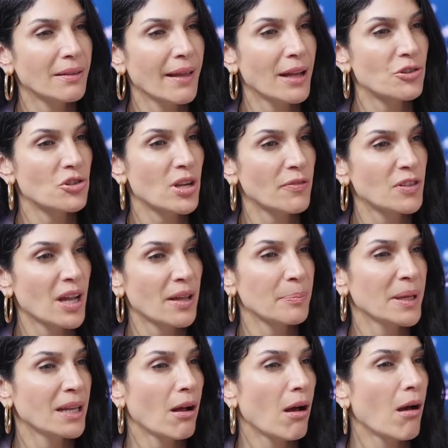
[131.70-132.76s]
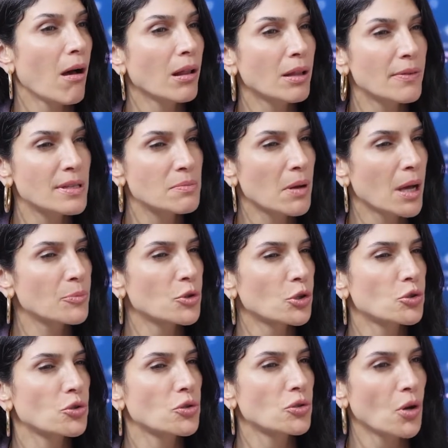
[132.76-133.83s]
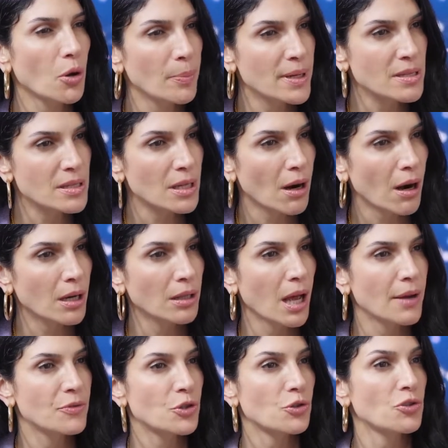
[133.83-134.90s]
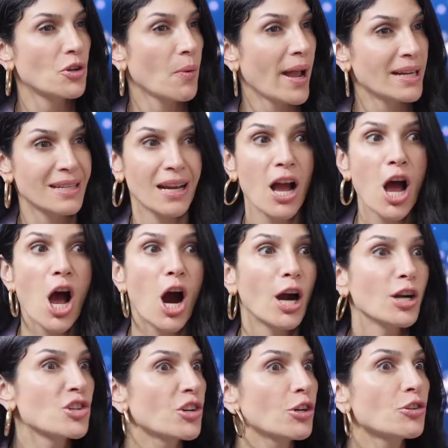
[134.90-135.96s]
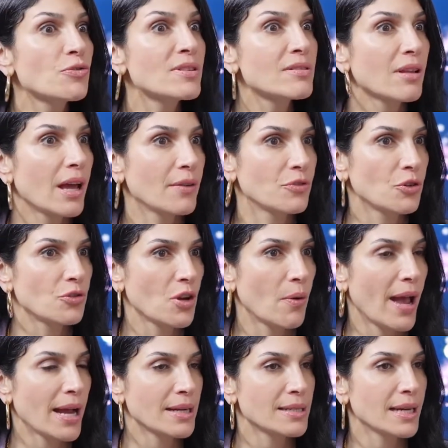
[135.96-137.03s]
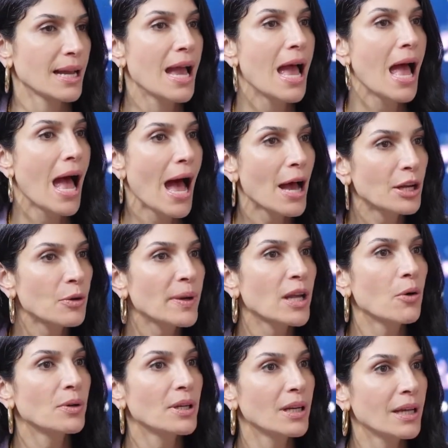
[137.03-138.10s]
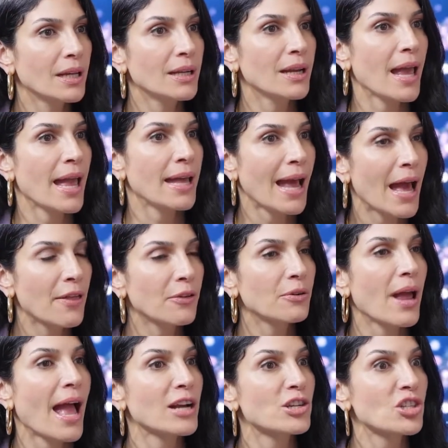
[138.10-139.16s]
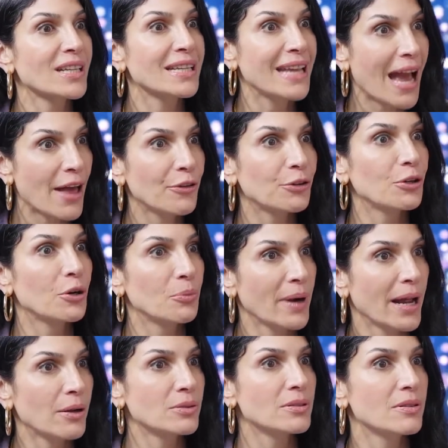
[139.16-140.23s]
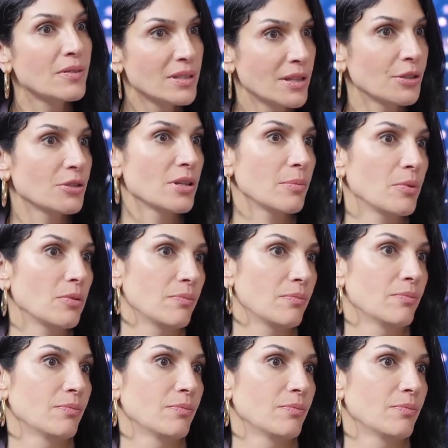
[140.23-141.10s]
that shift? I mean, all of us moms are so busy. Our lives are so hectic. Our children's lives are so hectic. How do we own it in and actually gather around the dinner table?